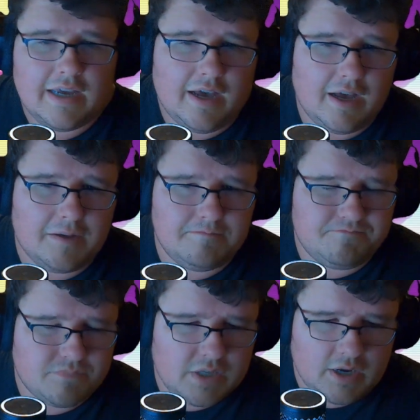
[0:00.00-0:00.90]

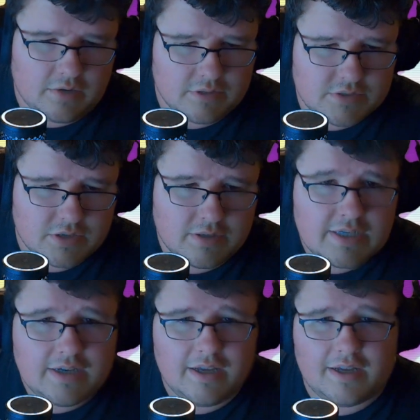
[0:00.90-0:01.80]
You know, so
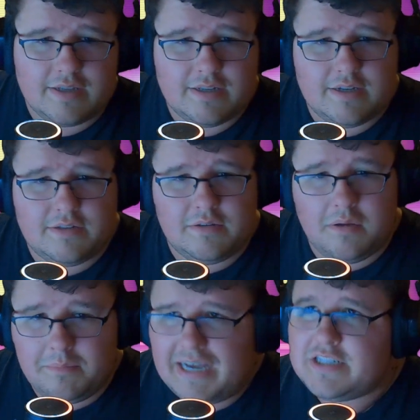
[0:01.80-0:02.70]

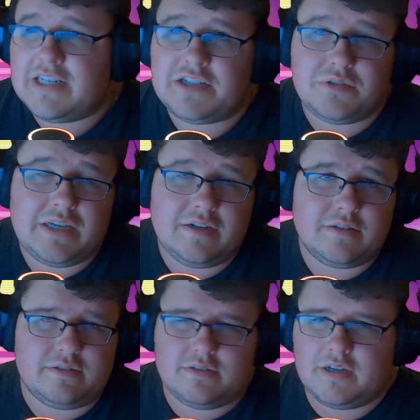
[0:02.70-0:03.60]
Magic, Nigel, Kier,